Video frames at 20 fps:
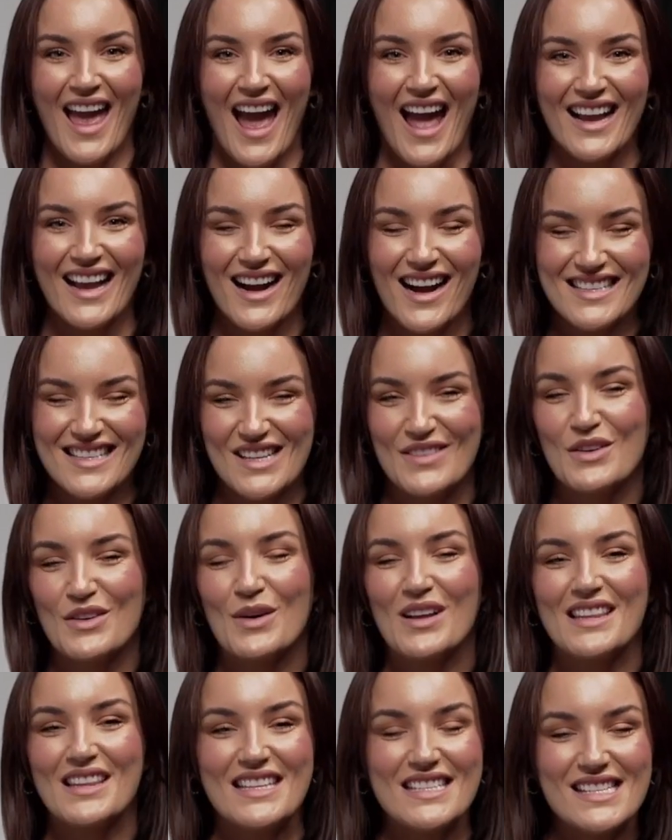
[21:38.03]
Hey guys, if you
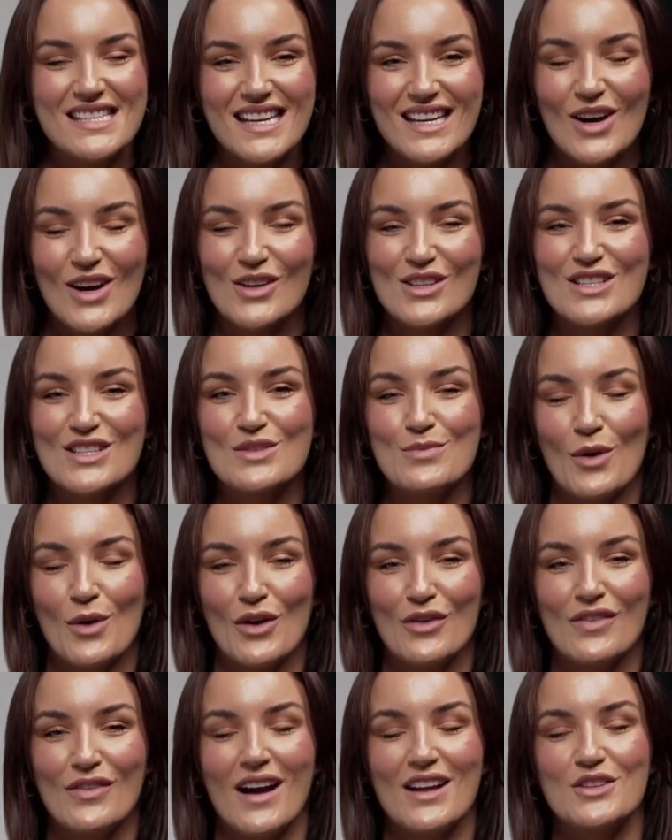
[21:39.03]
are listening on
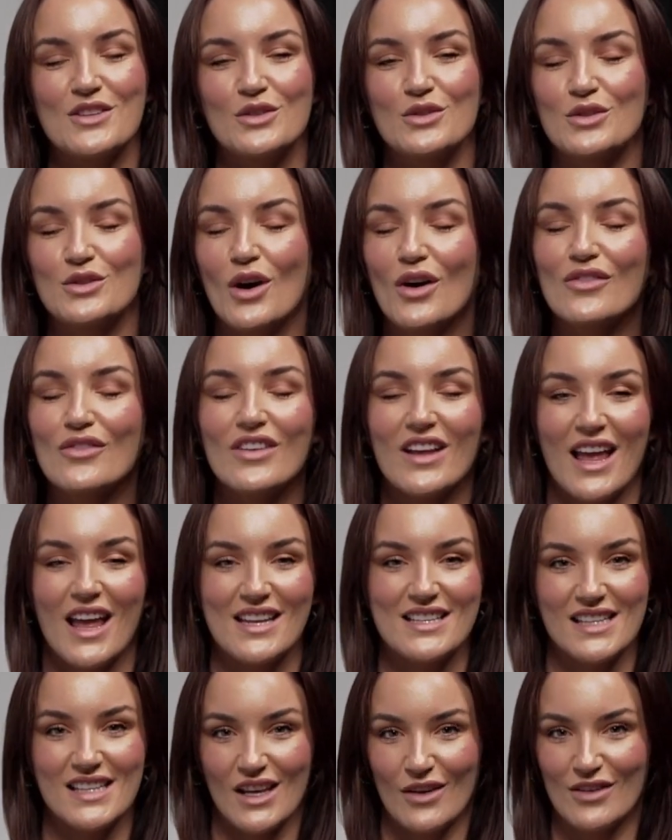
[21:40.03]
Spotify, do not
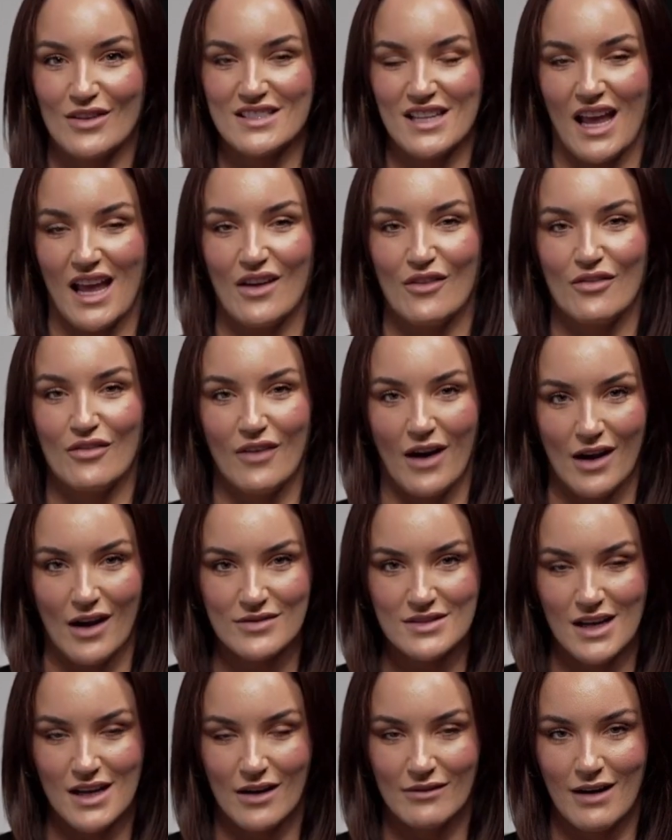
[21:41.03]
forget to give us a
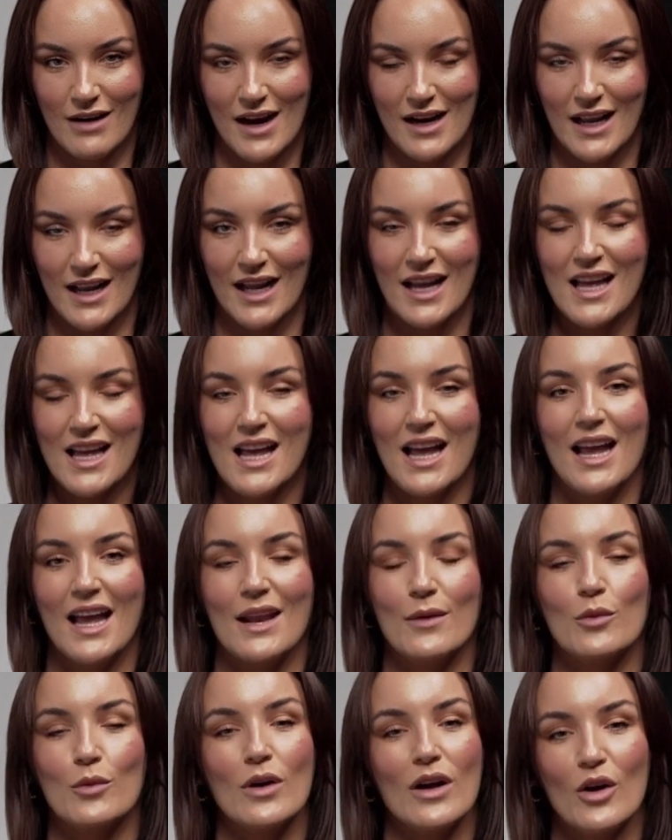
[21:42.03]
5-star rating.
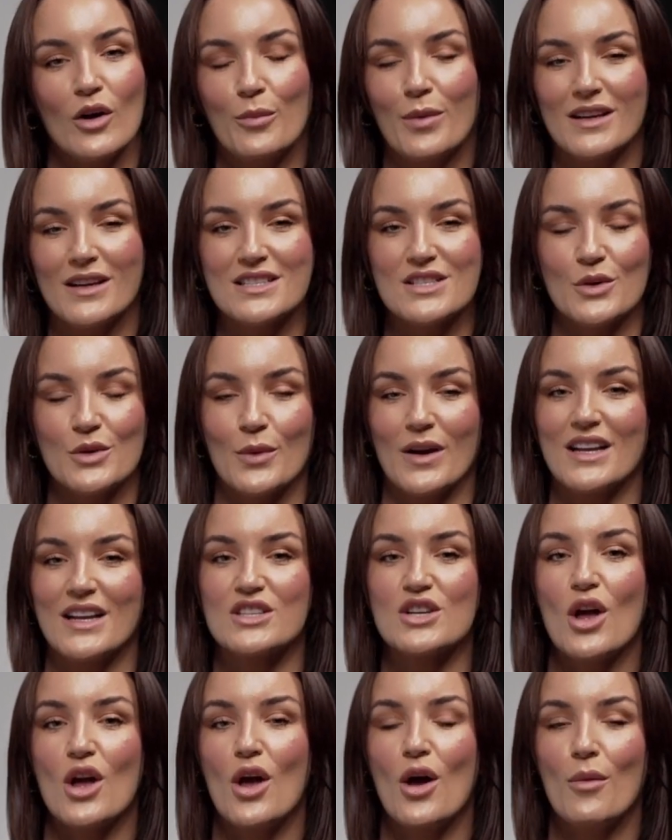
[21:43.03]
It will help us to
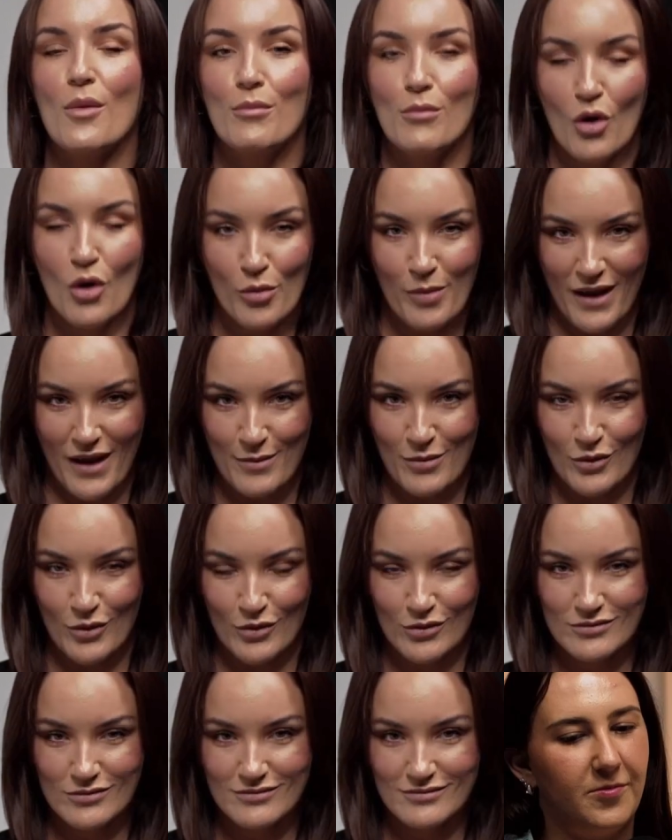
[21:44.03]
reach more
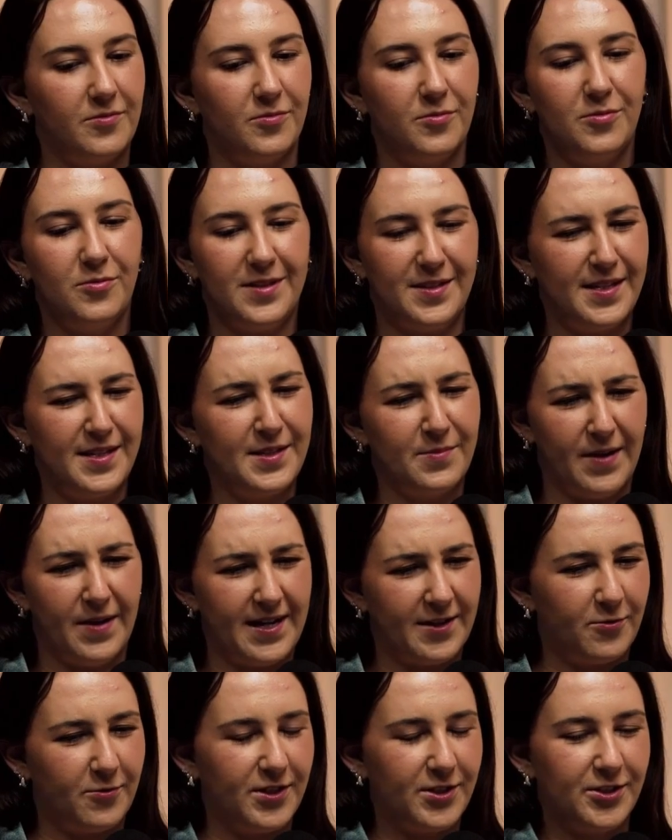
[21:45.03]
people. Oh, is this my
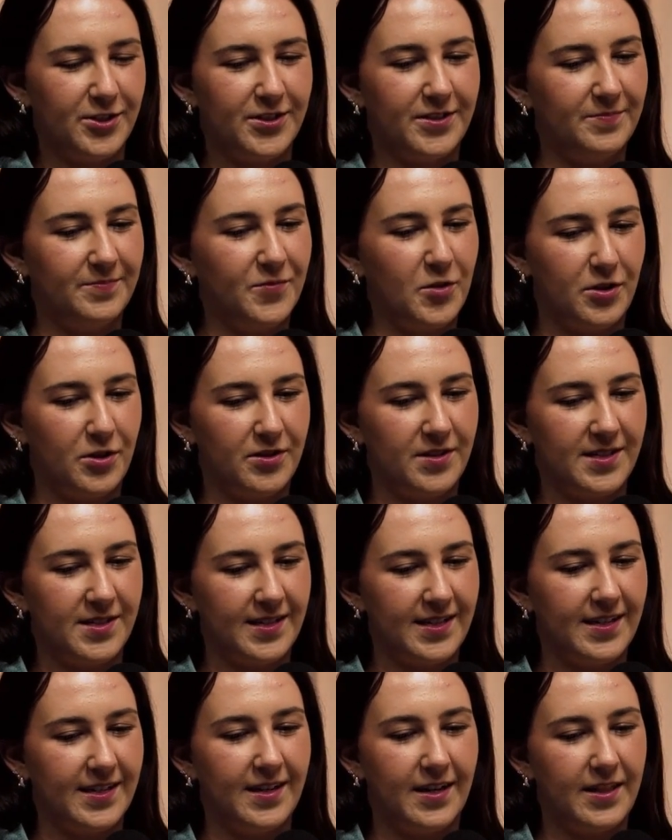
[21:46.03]
question?
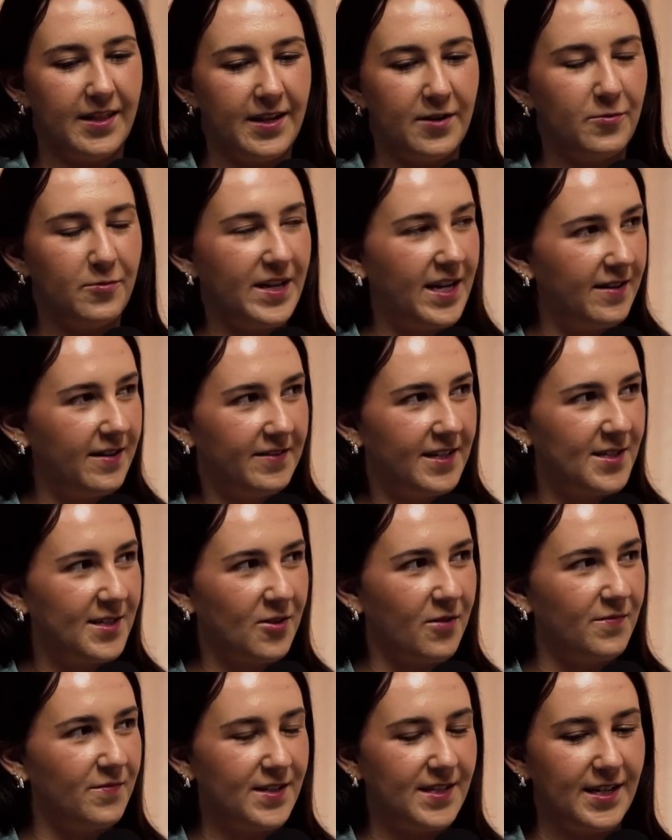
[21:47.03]
Honestly, I think we had this
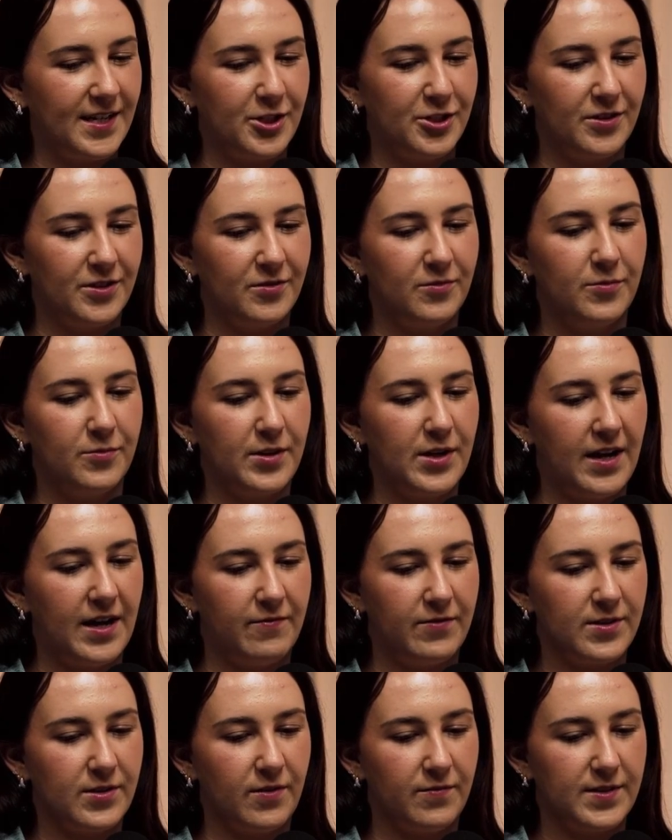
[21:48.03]
conversation. We have
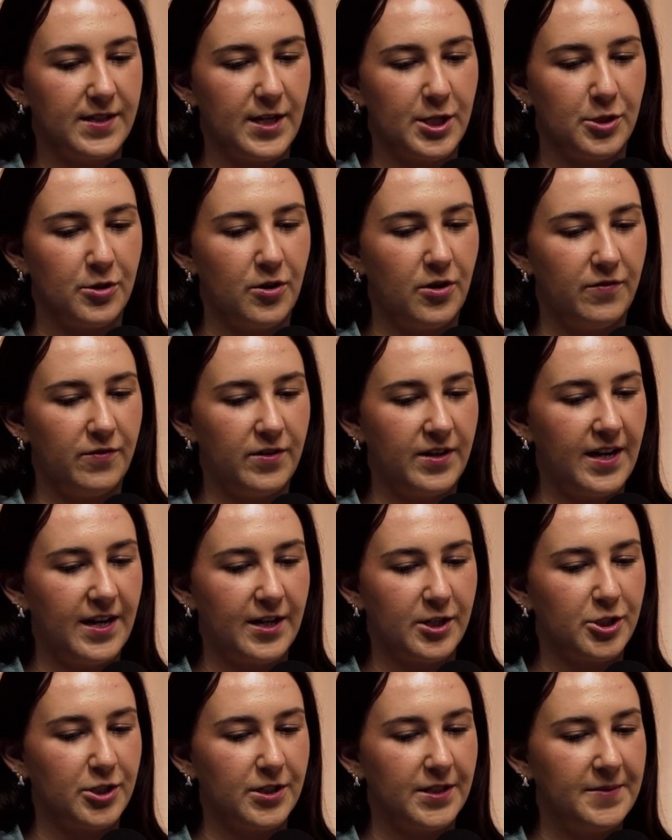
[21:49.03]
this conversation often,
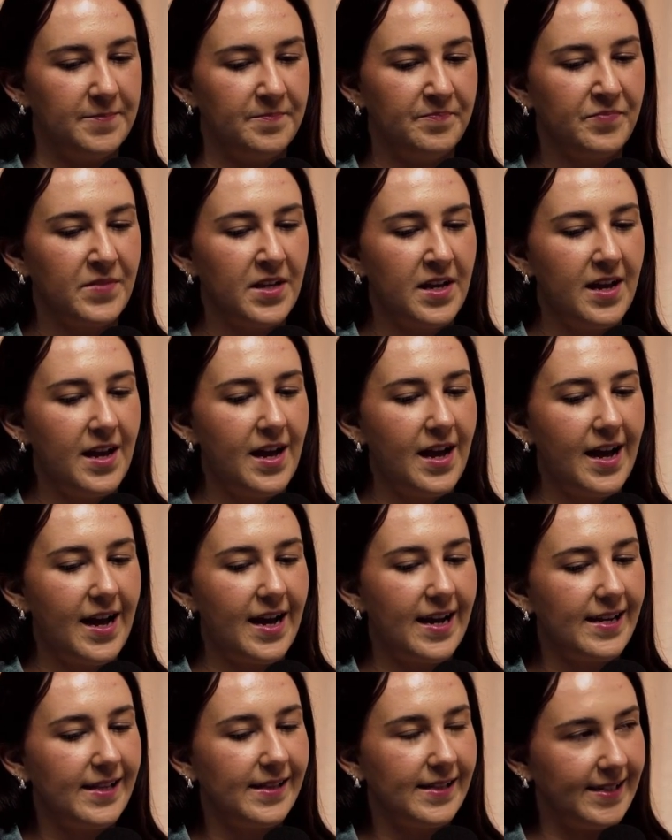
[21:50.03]
actually.
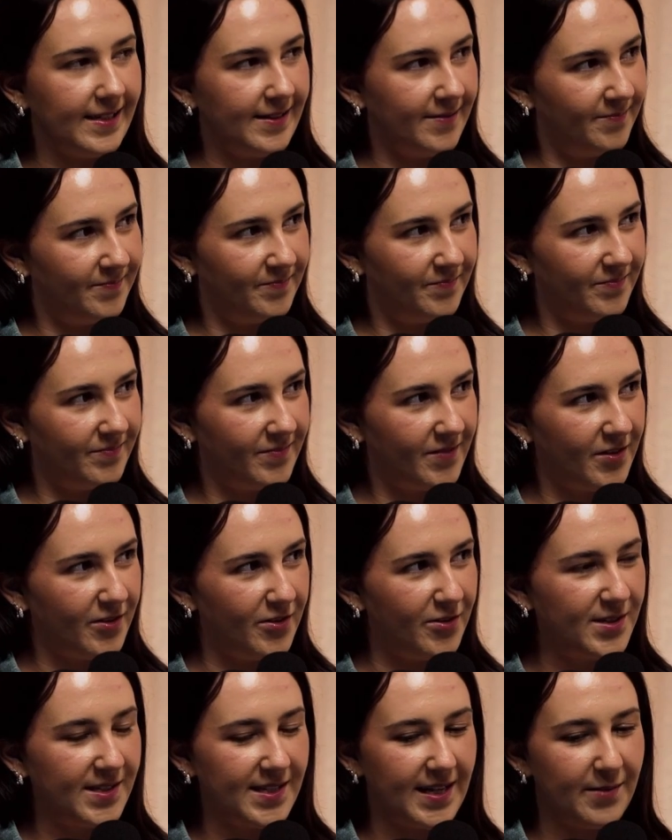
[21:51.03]
Hayley,
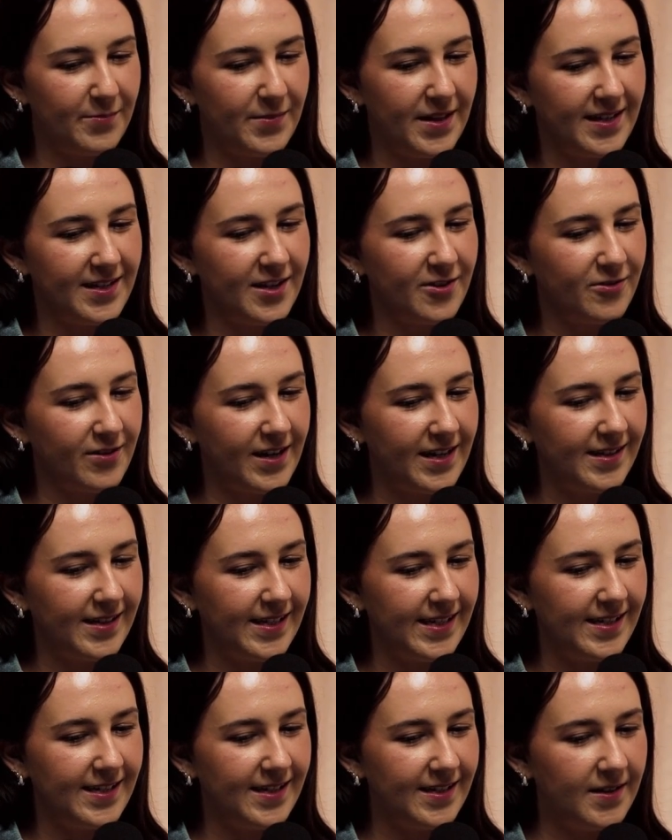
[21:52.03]
you seem like a great
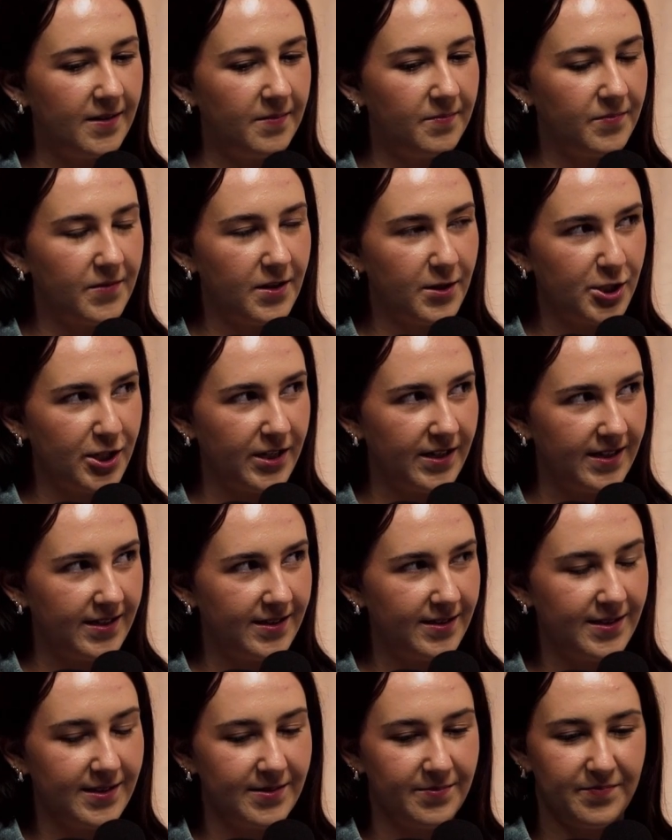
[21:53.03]
leader. She
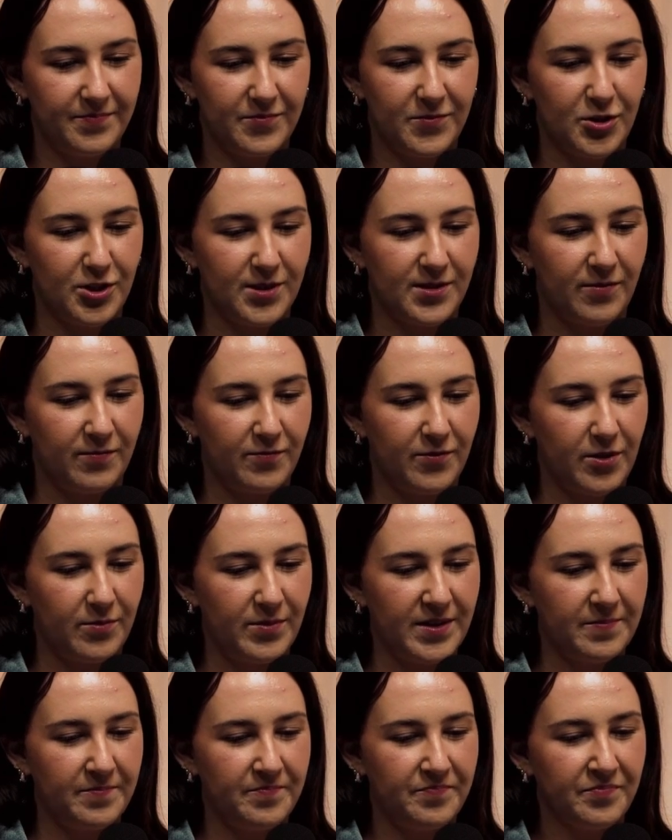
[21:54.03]
is, just
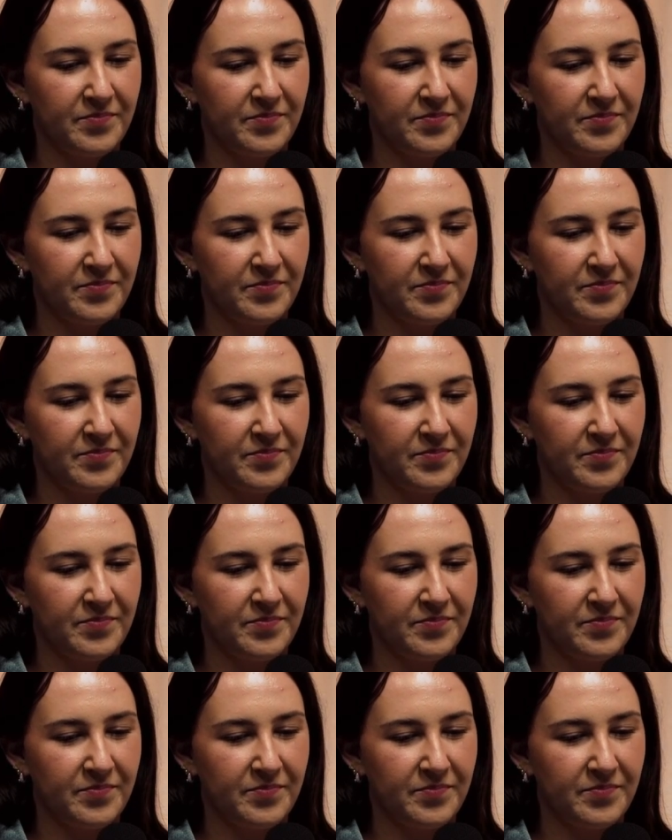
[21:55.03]
confirming.